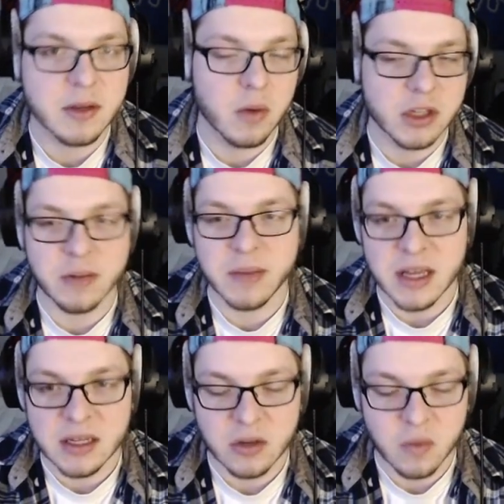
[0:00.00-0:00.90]
One's going to be
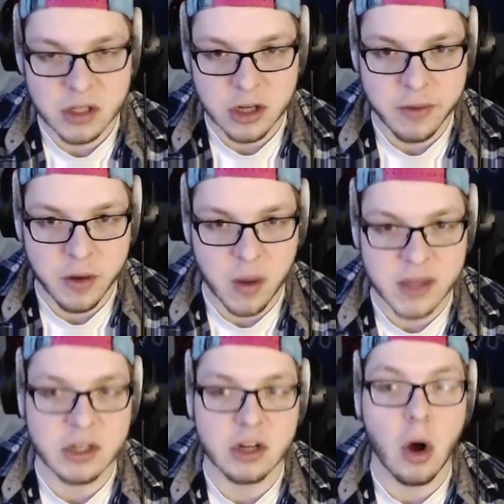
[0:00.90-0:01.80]
Eastern, one's going to be
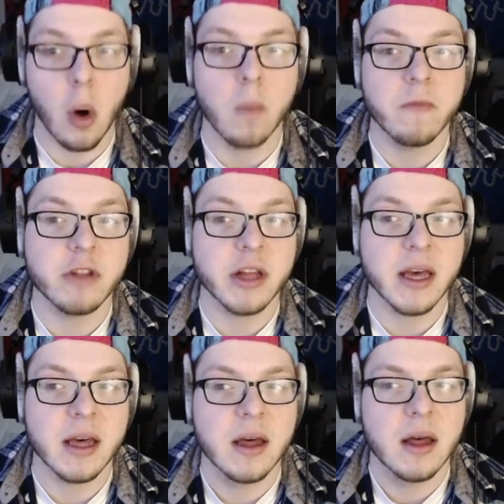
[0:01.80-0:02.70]
Western,
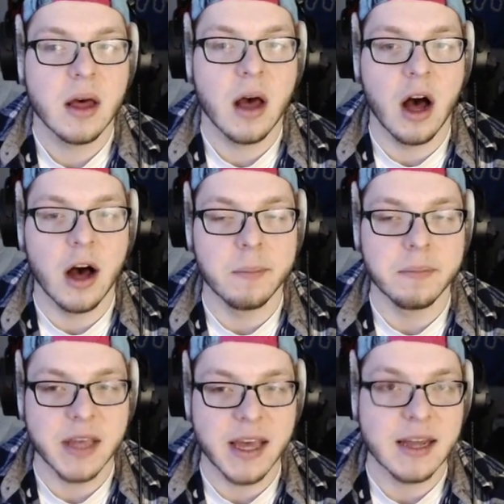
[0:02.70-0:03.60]
hopefully
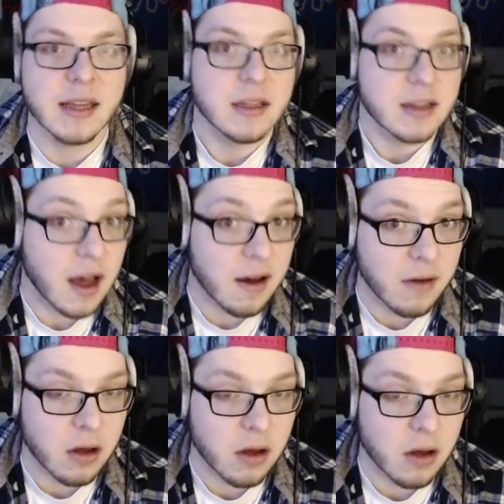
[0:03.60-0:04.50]
getting to
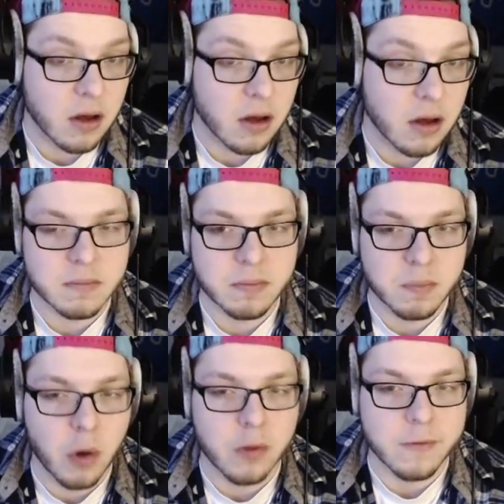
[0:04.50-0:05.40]
the
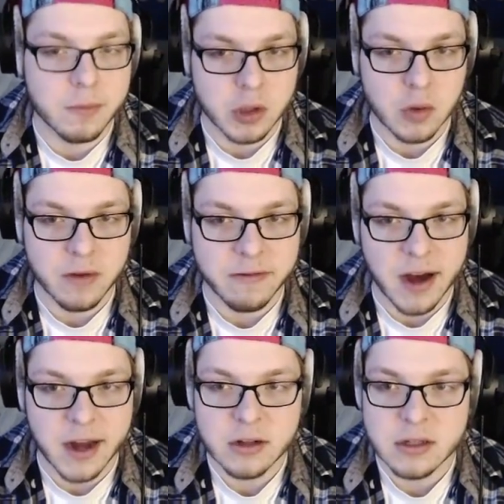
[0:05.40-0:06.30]
both of them to the
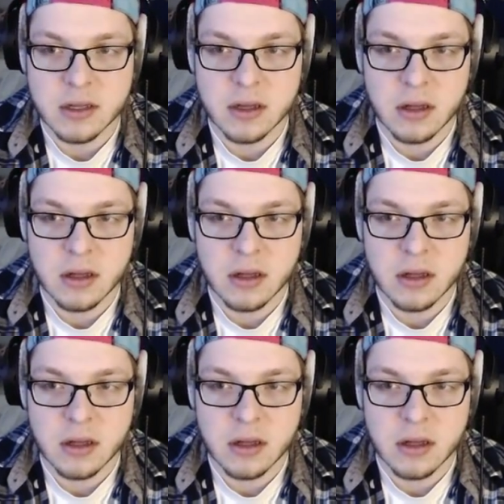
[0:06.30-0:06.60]
finals.